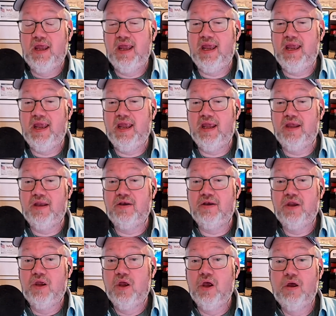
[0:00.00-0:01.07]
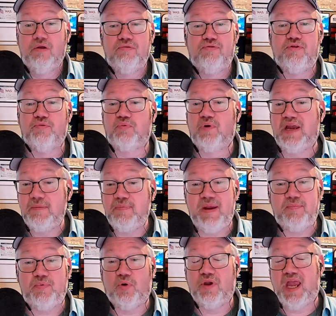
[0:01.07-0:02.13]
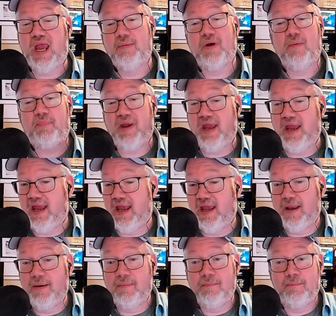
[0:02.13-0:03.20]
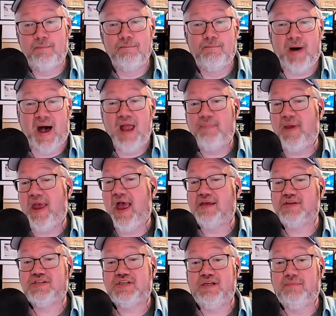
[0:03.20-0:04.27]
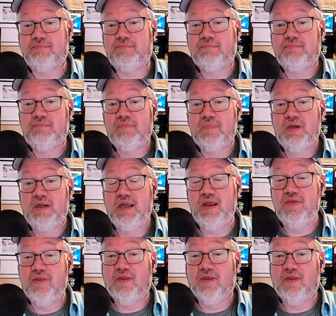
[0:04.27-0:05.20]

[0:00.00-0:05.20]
and three people came up and bypassed him in the